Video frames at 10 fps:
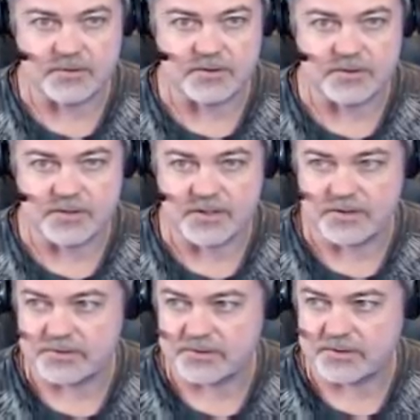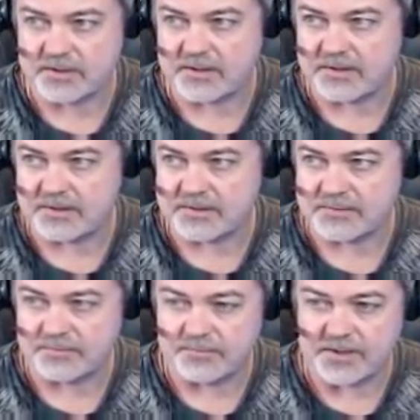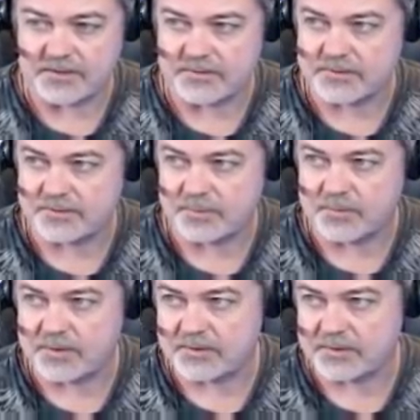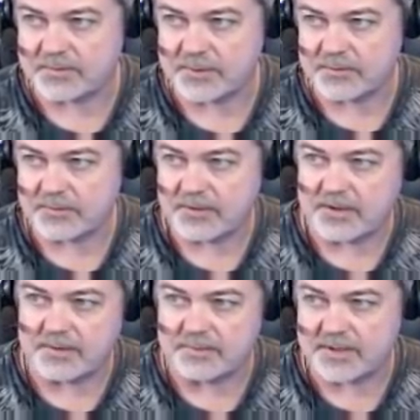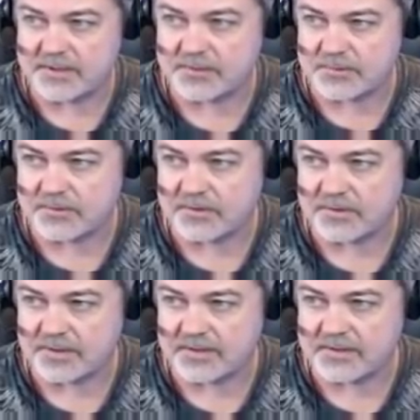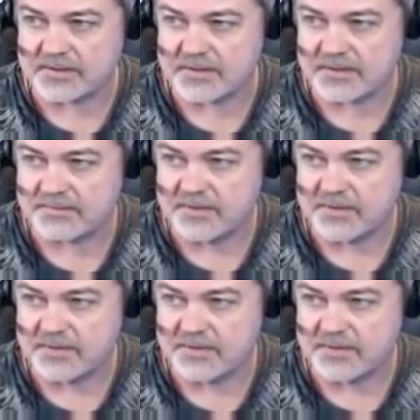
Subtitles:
You can change any of these values if you want, the computer name, password, all that kind of stuff.